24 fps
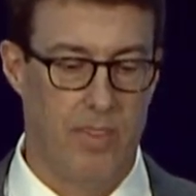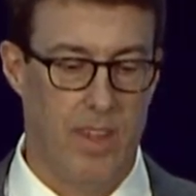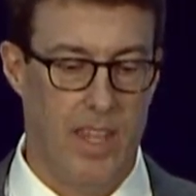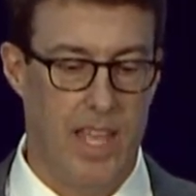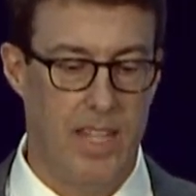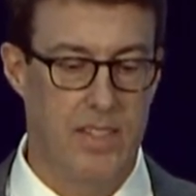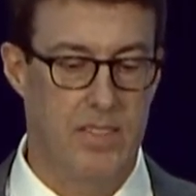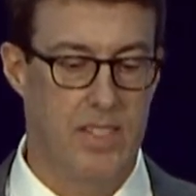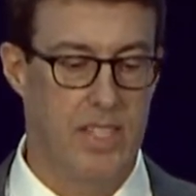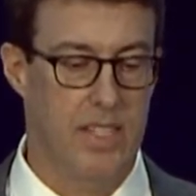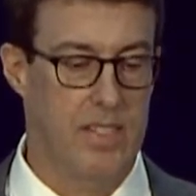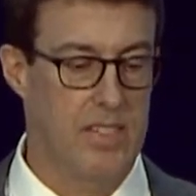
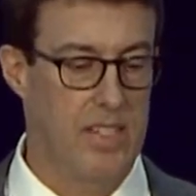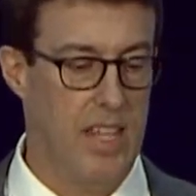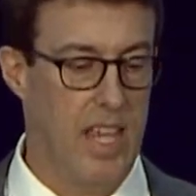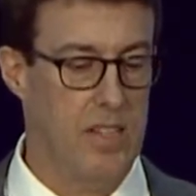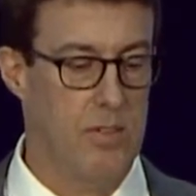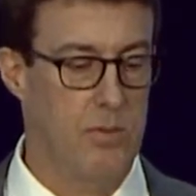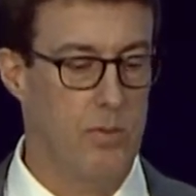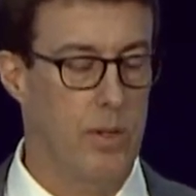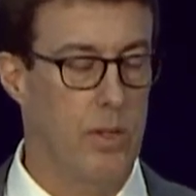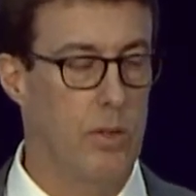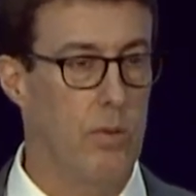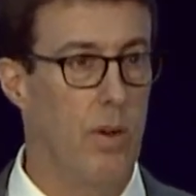and
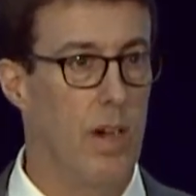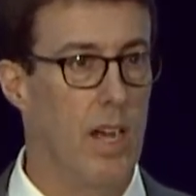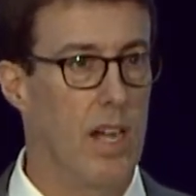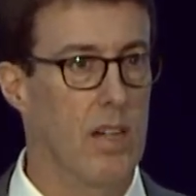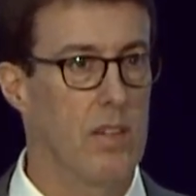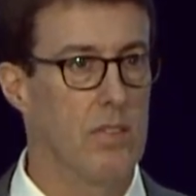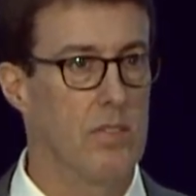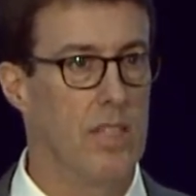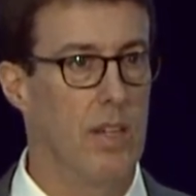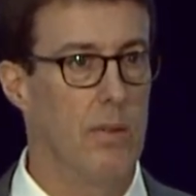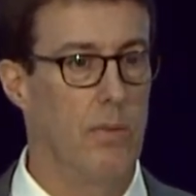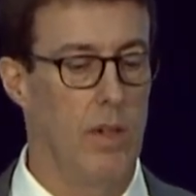success
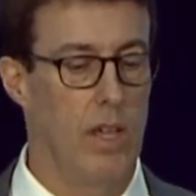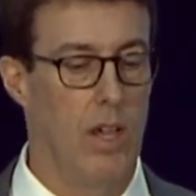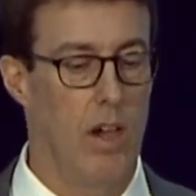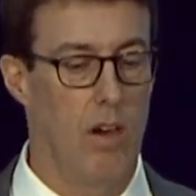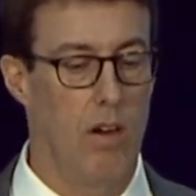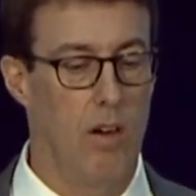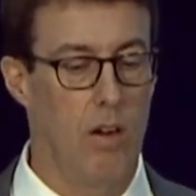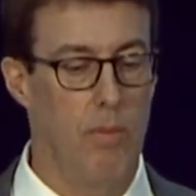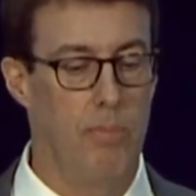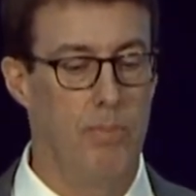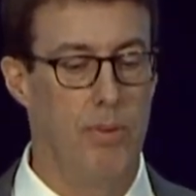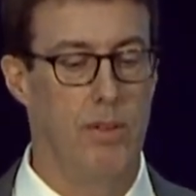requires that we
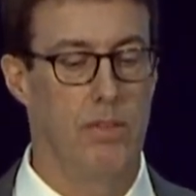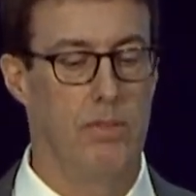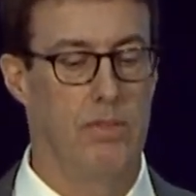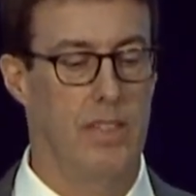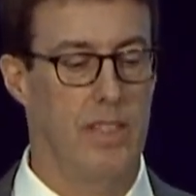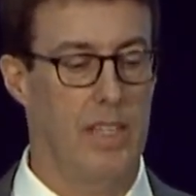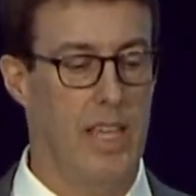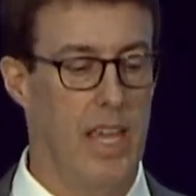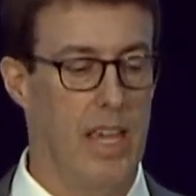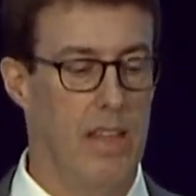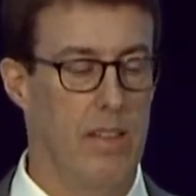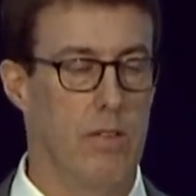all pull
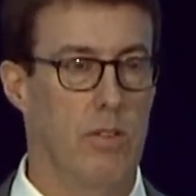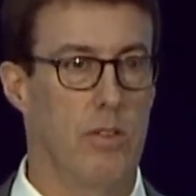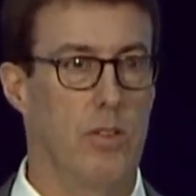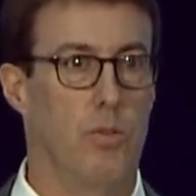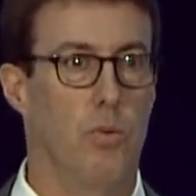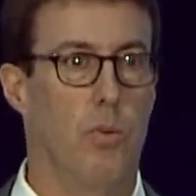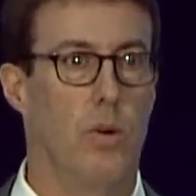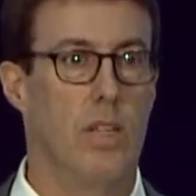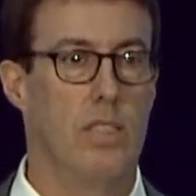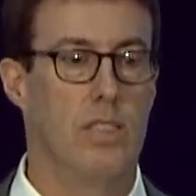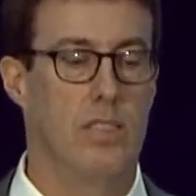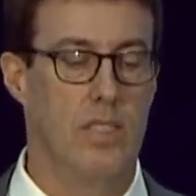together as
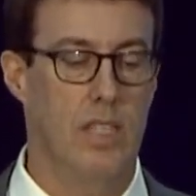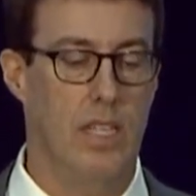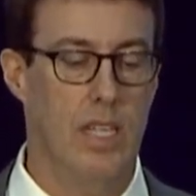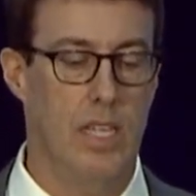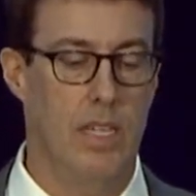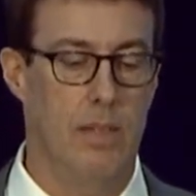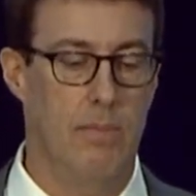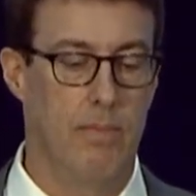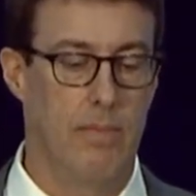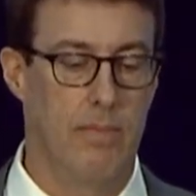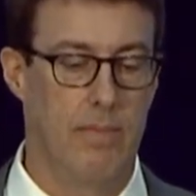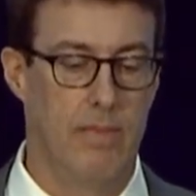one
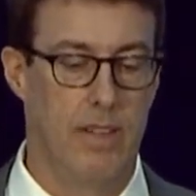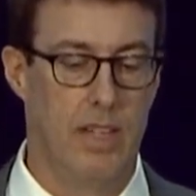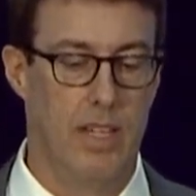team,